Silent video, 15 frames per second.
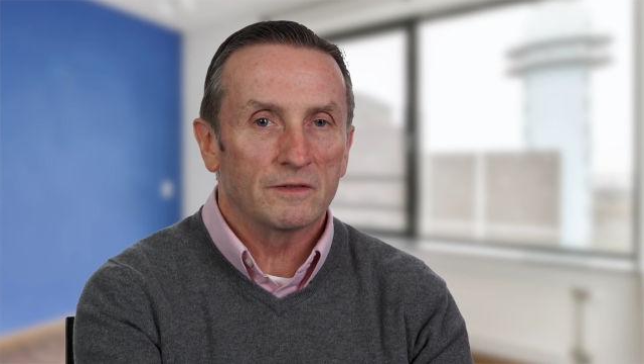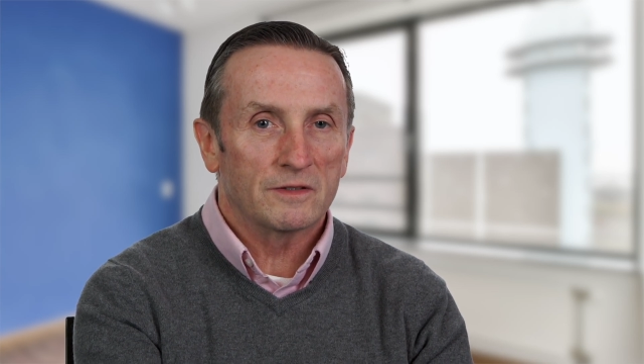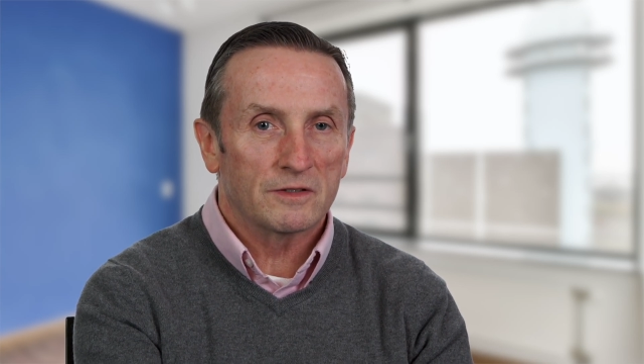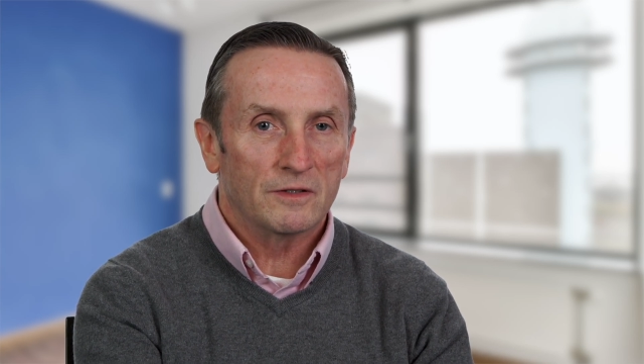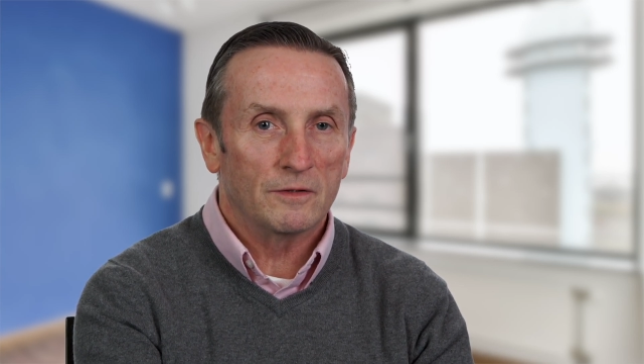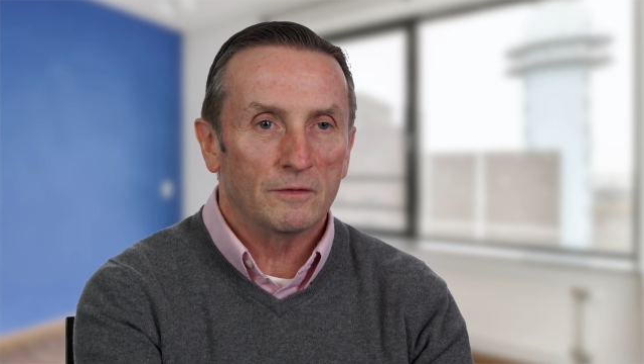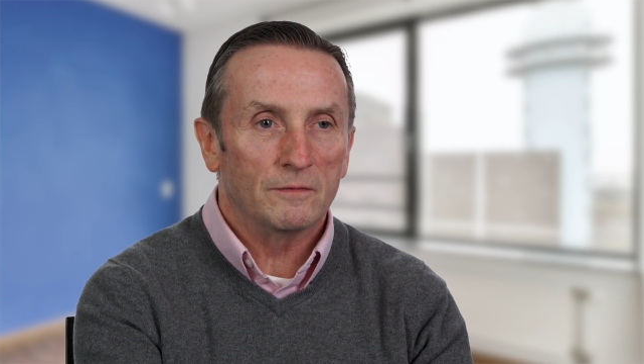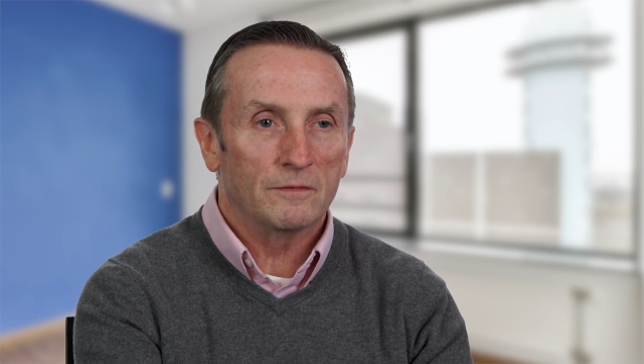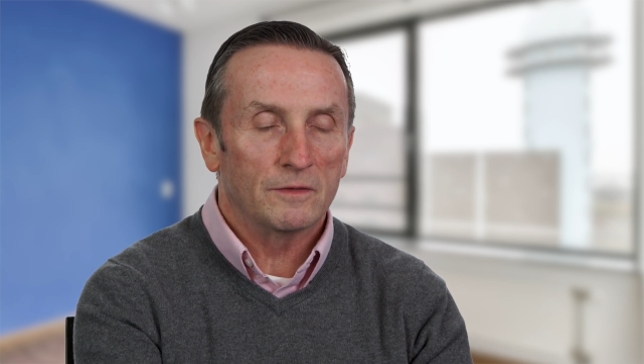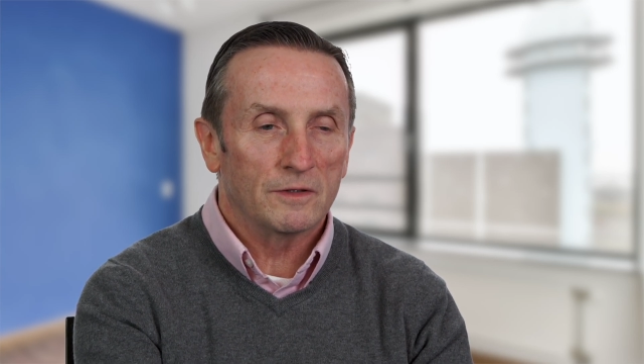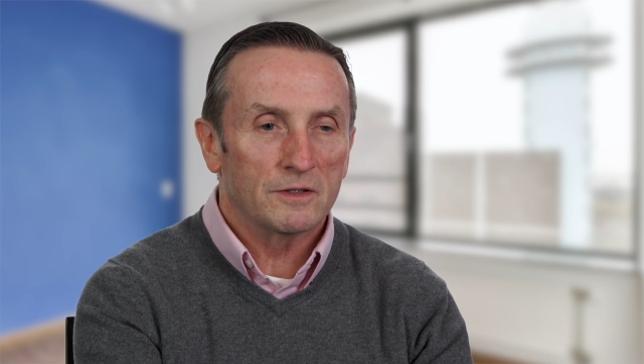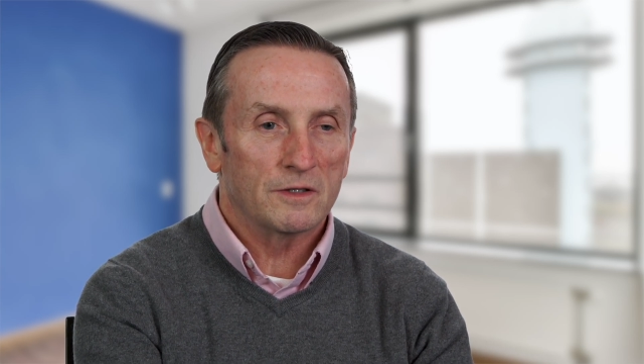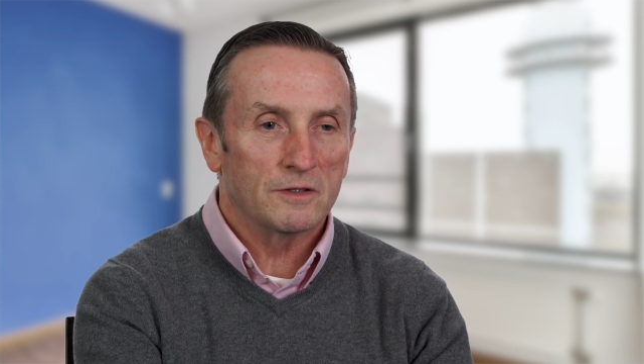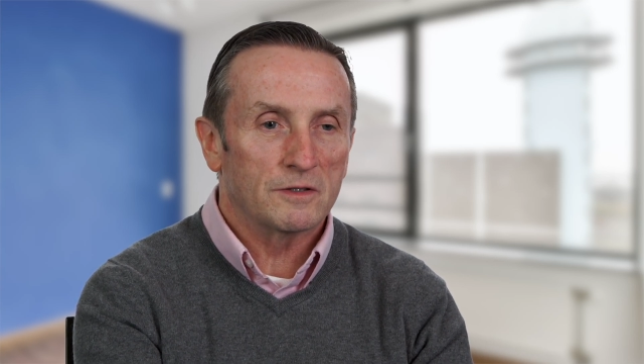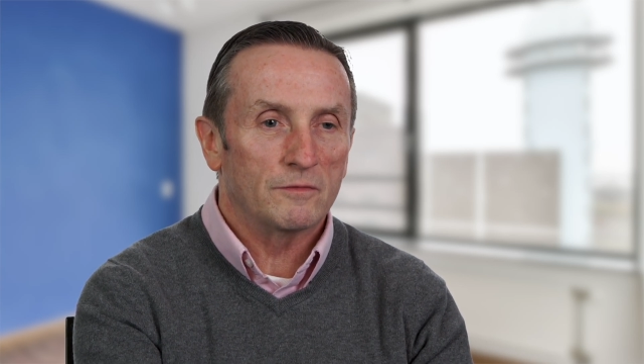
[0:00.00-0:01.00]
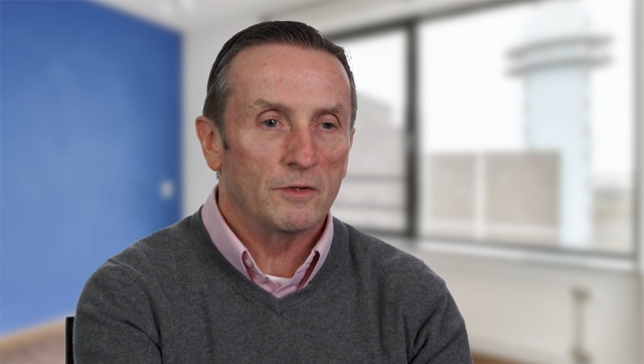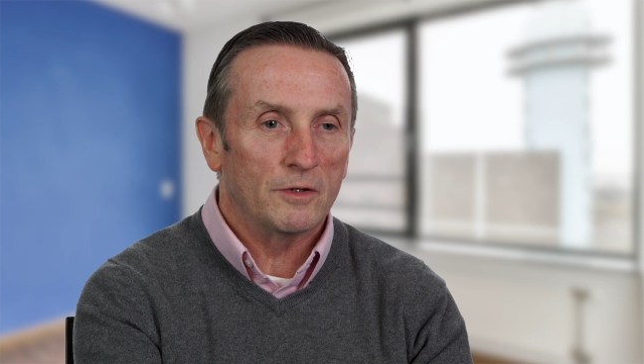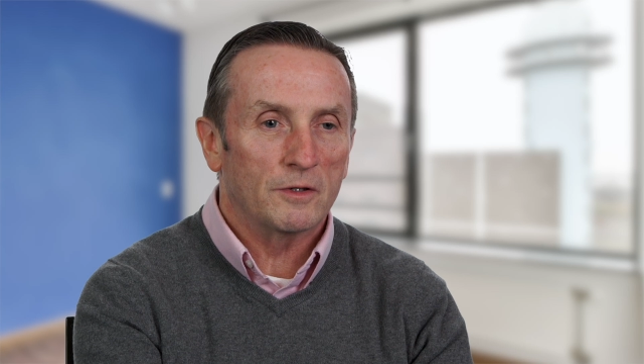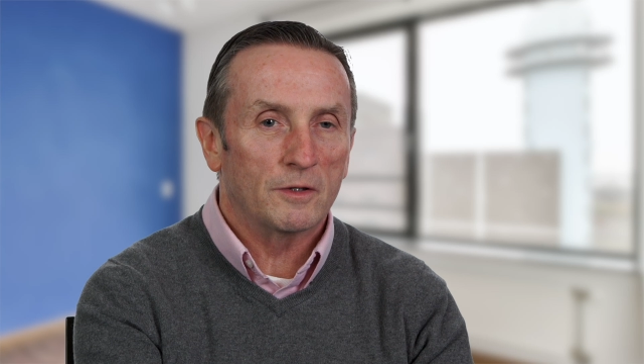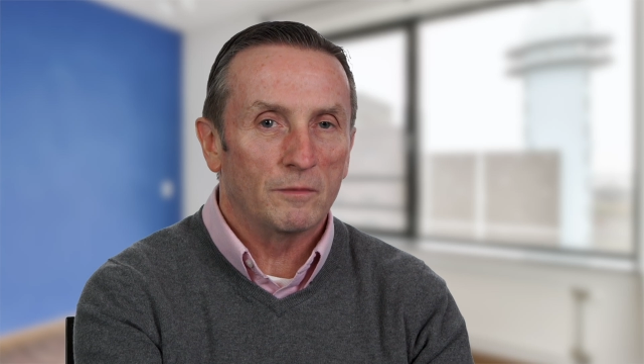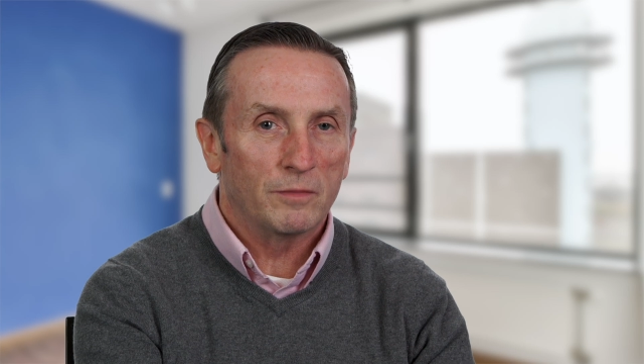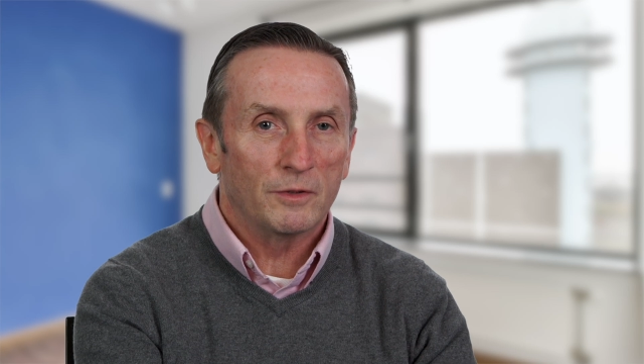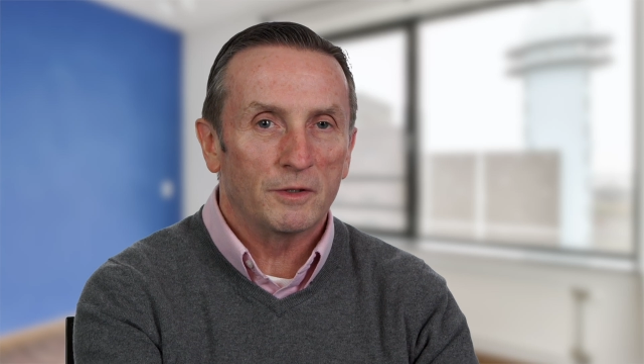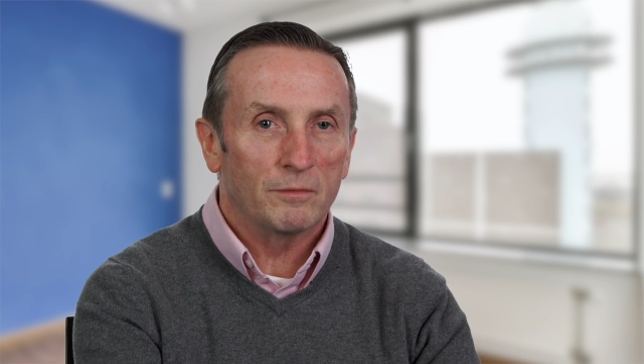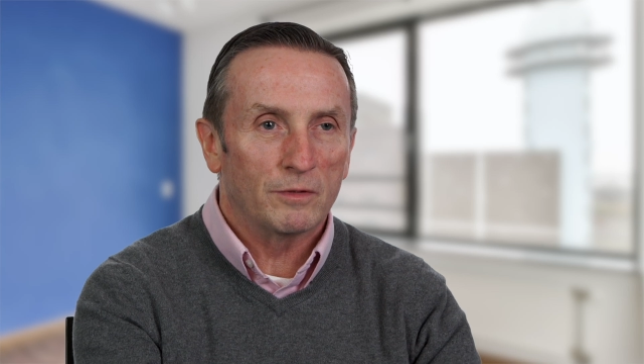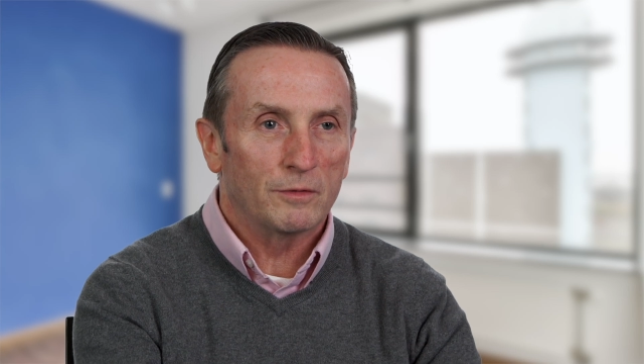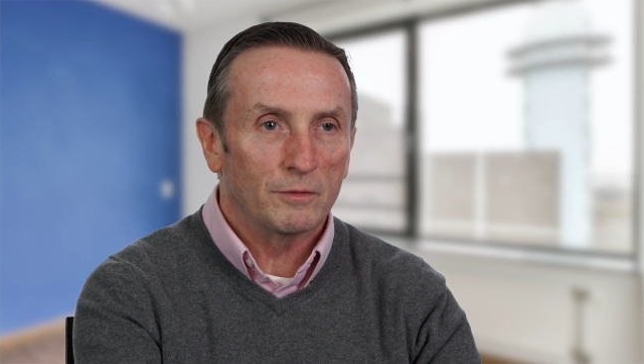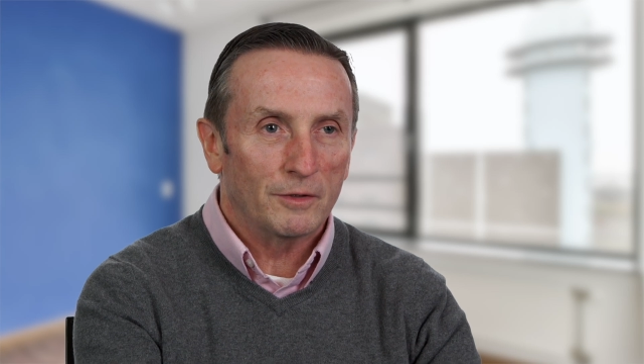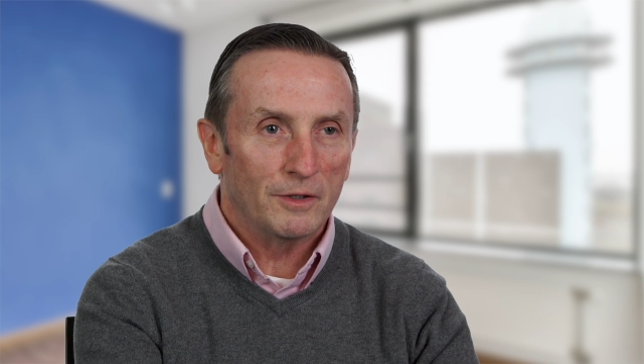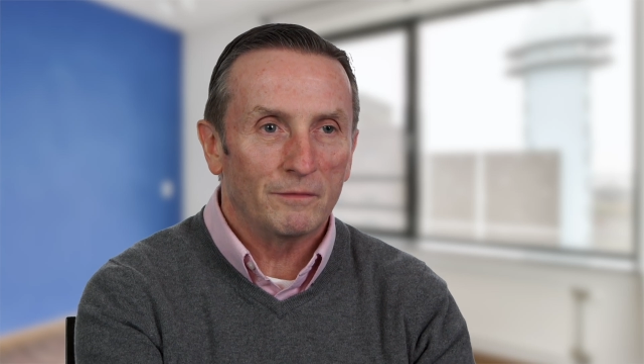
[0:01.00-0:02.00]
So it's a very complete
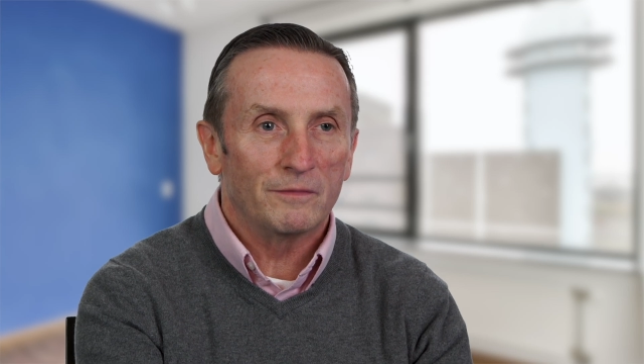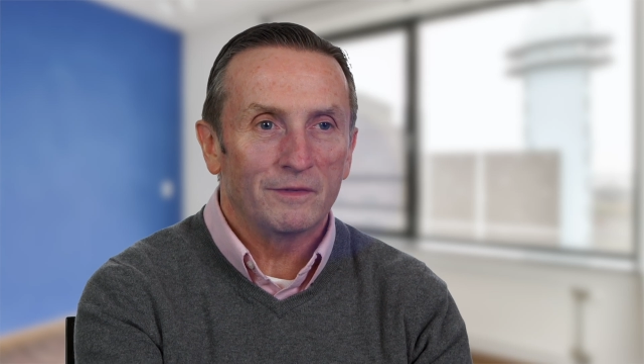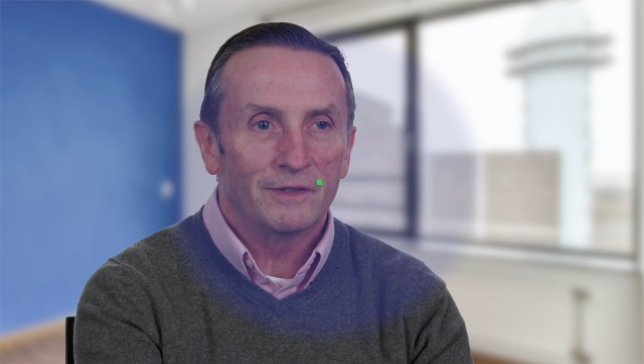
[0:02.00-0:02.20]
program.